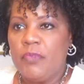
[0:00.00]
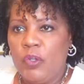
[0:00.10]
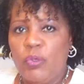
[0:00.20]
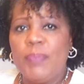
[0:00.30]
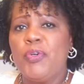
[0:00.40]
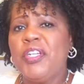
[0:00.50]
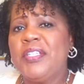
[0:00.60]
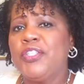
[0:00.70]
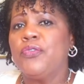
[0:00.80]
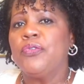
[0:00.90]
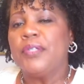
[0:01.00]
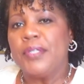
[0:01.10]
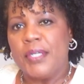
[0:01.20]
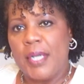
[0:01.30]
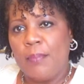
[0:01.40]
we put into
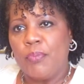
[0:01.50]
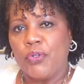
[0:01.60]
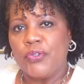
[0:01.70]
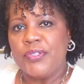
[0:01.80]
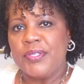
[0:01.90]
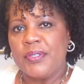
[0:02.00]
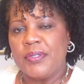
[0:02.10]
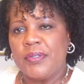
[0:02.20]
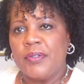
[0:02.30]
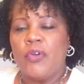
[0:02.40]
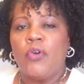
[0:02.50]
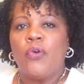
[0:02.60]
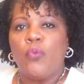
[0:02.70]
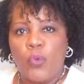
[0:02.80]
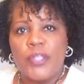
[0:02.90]
numbers
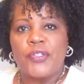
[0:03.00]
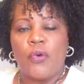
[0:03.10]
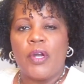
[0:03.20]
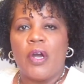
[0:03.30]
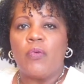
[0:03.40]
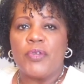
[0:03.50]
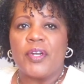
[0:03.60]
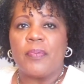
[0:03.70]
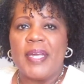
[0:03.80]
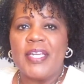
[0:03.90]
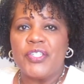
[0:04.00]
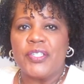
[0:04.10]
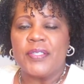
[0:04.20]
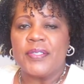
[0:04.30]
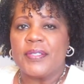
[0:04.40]
what's going on with our
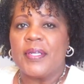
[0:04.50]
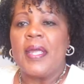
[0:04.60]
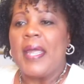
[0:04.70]
patients.